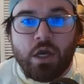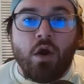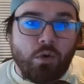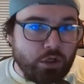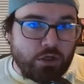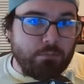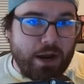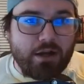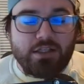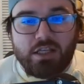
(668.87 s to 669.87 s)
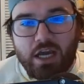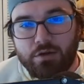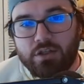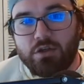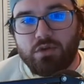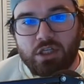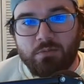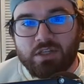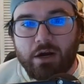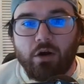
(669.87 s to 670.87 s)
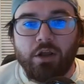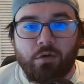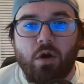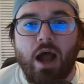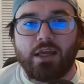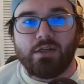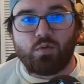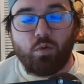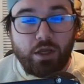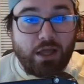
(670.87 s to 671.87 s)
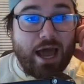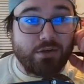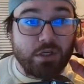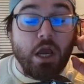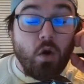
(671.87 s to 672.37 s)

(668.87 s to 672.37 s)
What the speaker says: when you compare it to the other two teams that are in the Rockies' wheelhouse